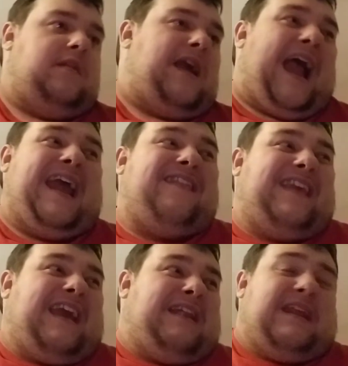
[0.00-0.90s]
I didn't
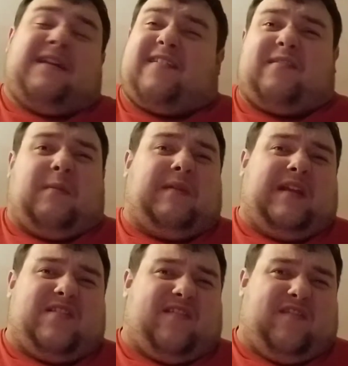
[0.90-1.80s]
think I needed a system
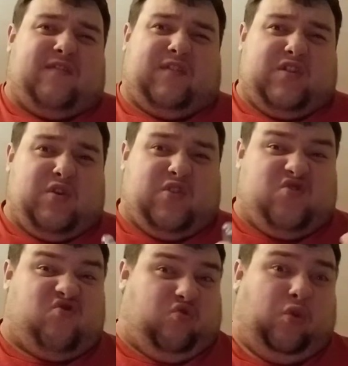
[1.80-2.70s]
update, just use a new
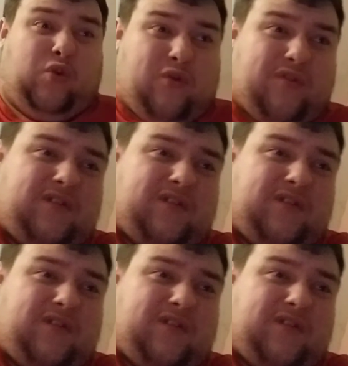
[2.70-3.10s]
controller.